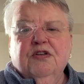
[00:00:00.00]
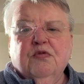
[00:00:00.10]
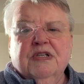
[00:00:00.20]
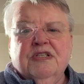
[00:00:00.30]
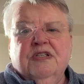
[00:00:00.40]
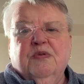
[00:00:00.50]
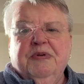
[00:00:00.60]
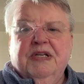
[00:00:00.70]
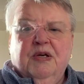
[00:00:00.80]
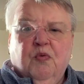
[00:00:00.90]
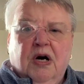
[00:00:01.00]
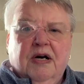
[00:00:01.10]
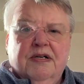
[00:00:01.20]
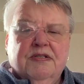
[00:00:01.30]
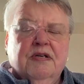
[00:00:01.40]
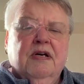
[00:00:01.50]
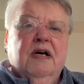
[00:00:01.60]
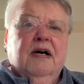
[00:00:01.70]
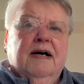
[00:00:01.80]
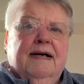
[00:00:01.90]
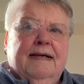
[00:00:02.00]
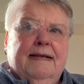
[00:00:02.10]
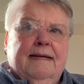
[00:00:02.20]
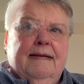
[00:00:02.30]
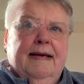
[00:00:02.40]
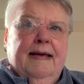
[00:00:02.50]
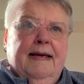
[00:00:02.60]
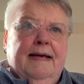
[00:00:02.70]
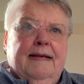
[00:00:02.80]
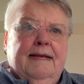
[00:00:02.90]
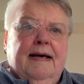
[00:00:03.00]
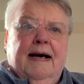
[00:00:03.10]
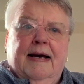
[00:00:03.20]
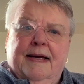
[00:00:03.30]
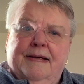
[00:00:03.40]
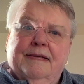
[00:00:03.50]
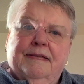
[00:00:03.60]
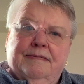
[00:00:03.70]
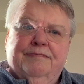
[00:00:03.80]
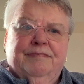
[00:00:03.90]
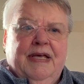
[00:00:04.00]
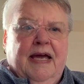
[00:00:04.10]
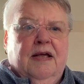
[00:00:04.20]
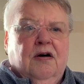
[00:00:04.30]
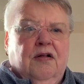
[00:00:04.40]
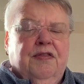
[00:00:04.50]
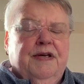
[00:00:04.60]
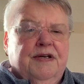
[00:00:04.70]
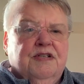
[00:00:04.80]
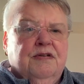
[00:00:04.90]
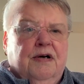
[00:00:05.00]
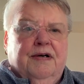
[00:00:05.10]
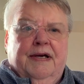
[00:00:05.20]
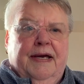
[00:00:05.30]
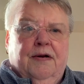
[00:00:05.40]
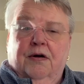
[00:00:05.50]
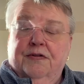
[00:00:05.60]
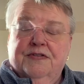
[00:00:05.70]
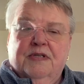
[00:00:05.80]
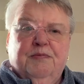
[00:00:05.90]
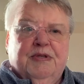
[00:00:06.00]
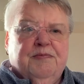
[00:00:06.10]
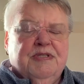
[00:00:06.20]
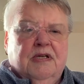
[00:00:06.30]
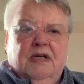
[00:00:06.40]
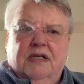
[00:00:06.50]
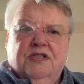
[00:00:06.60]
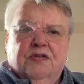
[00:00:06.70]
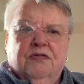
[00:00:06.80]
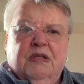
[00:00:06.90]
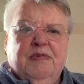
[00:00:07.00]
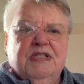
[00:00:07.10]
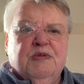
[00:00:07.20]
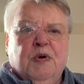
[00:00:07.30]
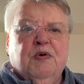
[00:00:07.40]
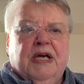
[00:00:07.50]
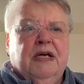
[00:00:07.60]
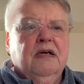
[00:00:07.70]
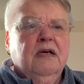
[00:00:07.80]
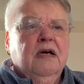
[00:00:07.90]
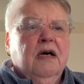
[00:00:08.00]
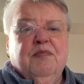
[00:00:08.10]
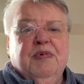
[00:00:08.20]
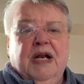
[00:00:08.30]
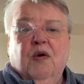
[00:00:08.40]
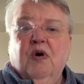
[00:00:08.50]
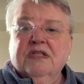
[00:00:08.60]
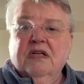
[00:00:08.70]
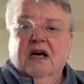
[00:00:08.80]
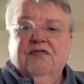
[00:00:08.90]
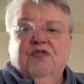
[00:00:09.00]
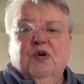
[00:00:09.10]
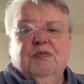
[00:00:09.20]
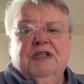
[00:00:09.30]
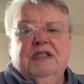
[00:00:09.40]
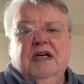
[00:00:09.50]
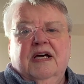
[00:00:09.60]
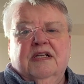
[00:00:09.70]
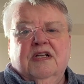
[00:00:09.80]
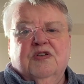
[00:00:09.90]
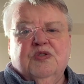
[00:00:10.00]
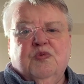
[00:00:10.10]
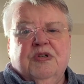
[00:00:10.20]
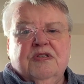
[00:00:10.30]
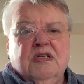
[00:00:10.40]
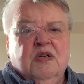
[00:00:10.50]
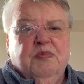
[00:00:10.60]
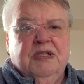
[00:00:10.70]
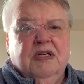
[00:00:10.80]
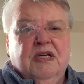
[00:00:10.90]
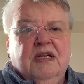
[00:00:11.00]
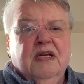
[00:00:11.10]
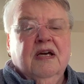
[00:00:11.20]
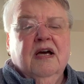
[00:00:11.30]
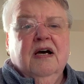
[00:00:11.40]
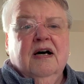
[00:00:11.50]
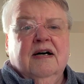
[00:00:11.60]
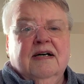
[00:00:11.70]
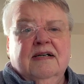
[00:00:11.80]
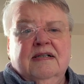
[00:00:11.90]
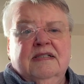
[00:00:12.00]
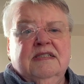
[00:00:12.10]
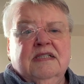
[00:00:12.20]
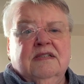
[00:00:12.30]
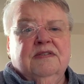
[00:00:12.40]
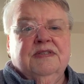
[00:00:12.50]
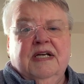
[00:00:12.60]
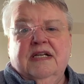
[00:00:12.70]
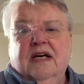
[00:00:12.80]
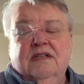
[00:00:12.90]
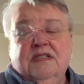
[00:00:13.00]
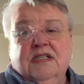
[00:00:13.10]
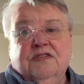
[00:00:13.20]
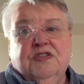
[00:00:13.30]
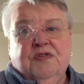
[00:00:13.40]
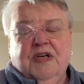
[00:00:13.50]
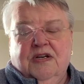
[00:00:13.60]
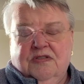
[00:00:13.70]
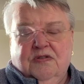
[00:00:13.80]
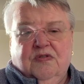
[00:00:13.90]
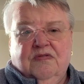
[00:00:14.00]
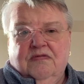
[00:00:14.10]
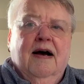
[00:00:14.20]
what COPD was, and I had all the symptoms, and I'd certainly been smoking, but I was not formally diagnosed with COPD until 2000.